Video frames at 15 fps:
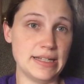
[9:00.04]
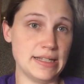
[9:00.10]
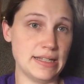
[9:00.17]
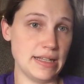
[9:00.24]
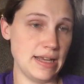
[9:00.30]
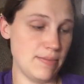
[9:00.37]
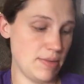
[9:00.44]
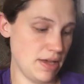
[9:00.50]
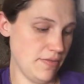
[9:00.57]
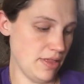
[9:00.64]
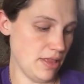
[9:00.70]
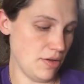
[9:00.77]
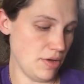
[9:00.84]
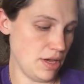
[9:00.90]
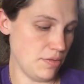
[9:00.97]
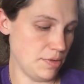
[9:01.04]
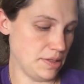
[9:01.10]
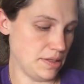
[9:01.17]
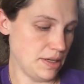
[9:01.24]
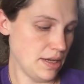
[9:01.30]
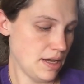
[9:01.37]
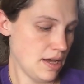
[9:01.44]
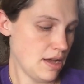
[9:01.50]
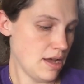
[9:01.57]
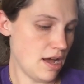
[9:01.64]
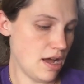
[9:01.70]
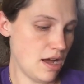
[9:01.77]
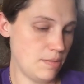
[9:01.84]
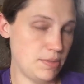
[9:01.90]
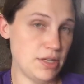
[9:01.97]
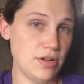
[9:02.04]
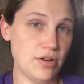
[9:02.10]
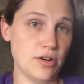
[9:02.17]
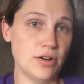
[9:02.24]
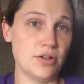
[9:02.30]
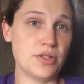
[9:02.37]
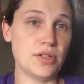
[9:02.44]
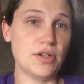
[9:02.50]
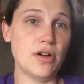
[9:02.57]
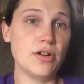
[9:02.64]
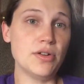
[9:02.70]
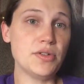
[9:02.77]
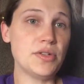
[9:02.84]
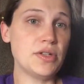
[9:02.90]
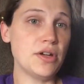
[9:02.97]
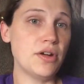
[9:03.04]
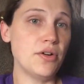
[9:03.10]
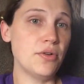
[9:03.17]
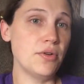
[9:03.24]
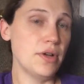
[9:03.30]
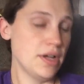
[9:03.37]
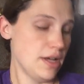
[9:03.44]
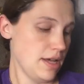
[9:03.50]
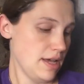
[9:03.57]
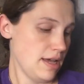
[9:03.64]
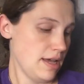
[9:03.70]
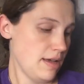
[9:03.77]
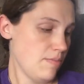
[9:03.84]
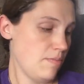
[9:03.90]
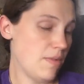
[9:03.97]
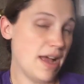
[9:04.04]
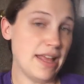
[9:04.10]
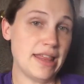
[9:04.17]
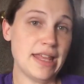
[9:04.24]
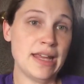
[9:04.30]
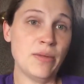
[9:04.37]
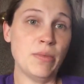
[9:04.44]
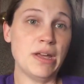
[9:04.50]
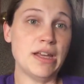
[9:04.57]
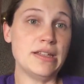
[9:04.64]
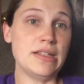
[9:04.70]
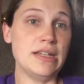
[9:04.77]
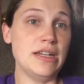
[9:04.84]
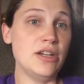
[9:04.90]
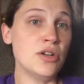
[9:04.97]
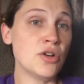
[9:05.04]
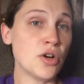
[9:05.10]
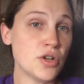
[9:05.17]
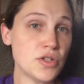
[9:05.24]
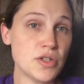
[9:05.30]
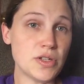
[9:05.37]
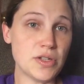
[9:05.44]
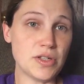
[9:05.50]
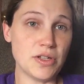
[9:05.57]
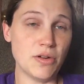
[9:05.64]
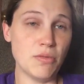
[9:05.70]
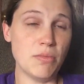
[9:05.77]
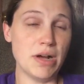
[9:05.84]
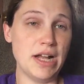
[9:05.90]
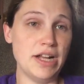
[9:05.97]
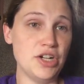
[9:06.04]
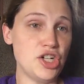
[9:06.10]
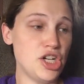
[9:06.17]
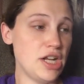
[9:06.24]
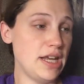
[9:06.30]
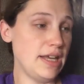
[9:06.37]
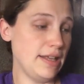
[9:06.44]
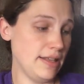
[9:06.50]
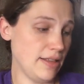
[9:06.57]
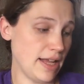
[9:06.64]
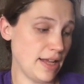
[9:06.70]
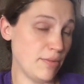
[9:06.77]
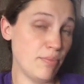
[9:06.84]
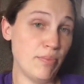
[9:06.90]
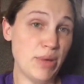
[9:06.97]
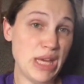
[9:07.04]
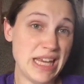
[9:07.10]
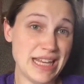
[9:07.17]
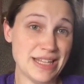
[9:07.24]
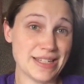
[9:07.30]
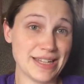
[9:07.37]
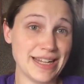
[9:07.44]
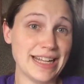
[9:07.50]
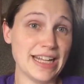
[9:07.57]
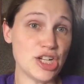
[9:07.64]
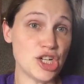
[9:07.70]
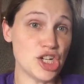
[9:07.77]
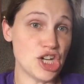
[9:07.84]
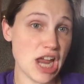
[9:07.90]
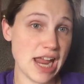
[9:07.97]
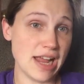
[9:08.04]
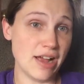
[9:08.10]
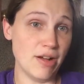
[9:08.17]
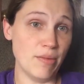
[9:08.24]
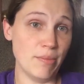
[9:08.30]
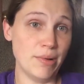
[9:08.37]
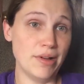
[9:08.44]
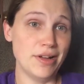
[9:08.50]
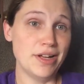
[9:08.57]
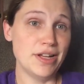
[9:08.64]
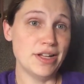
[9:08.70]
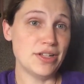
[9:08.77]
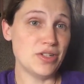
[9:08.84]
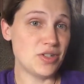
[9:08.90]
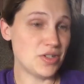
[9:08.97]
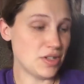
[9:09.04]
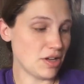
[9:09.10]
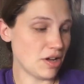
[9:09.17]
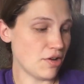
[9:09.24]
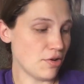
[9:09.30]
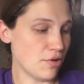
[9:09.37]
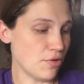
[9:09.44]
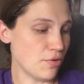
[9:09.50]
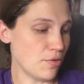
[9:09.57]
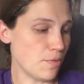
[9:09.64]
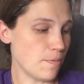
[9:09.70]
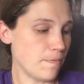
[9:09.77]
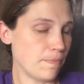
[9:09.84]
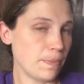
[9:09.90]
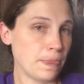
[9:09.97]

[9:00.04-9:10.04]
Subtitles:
to sleep, even though he was up to nurse. Also, I think because he nurses so much, he like pees like a champ. So